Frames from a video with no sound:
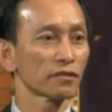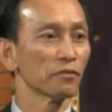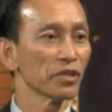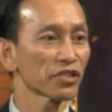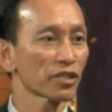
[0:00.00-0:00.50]
the
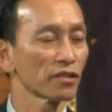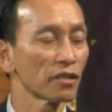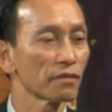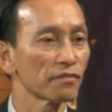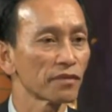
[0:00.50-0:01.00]
mission
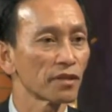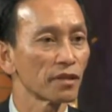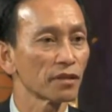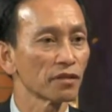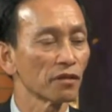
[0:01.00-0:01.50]
of
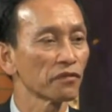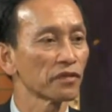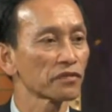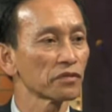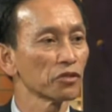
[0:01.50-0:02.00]
the
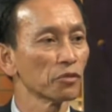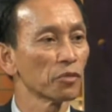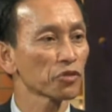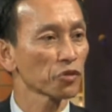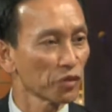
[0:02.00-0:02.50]
Office for New
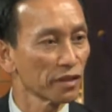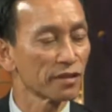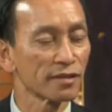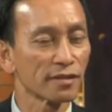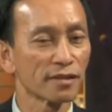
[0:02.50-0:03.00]

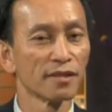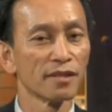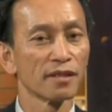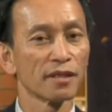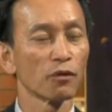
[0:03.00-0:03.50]
Bostonians,
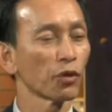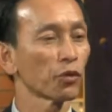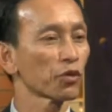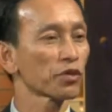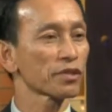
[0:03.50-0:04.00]
we
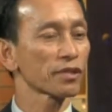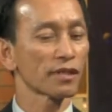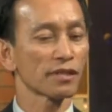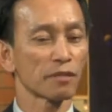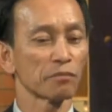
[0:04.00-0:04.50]
could
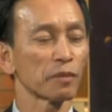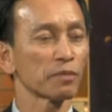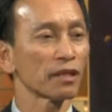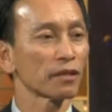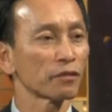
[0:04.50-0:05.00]
sum up
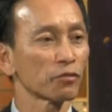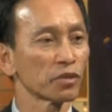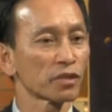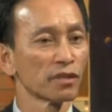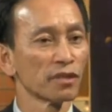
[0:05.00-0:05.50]
that it
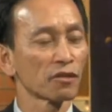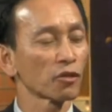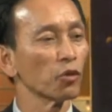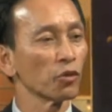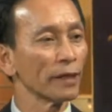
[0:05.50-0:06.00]
would
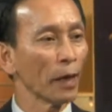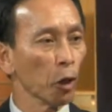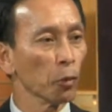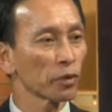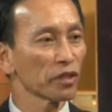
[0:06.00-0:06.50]
not only
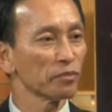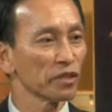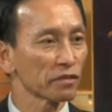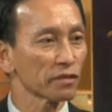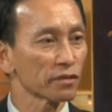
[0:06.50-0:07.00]
help
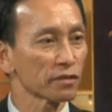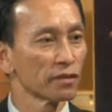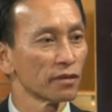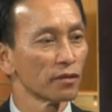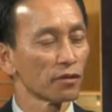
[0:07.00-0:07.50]
immigrants
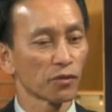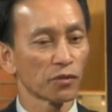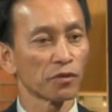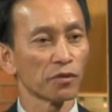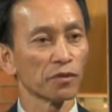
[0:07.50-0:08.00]

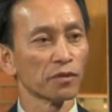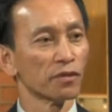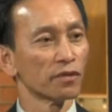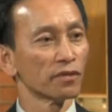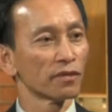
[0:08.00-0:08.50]
to
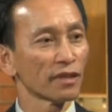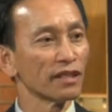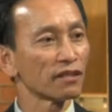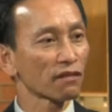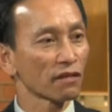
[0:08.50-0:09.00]

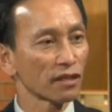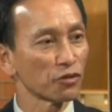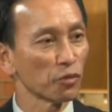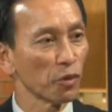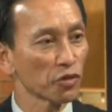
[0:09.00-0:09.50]
integrate
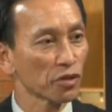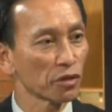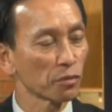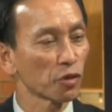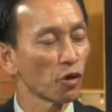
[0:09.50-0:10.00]
into
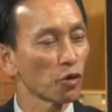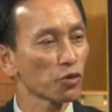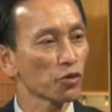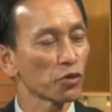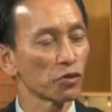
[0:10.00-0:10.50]
Boston, but
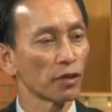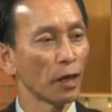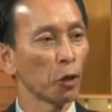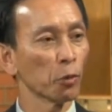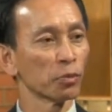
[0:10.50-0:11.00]
also
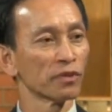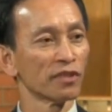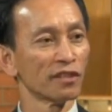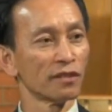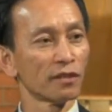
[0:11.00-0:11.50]
help
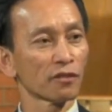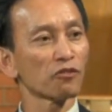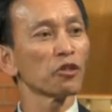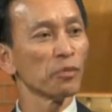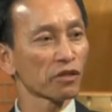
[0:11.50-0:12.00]

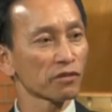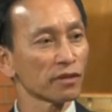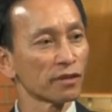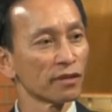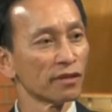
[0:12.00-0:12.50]

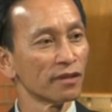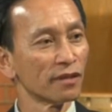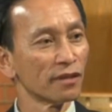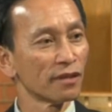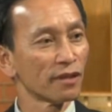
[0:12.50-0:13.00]
non-immigrants
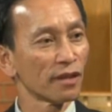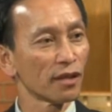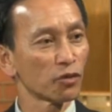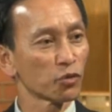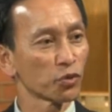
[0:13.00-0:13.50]

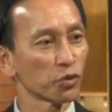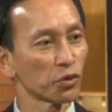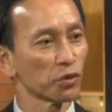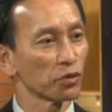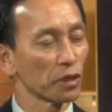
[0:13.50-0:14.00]

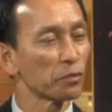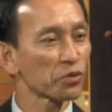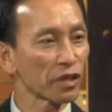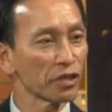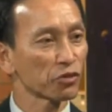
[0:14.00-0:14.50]
to
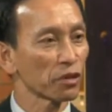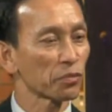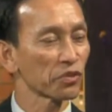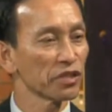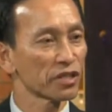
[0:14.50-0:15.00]
embrace,
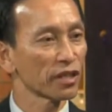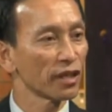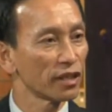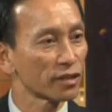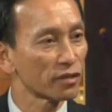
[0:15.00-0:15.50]

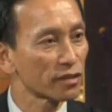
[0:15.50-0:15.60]
appreciate.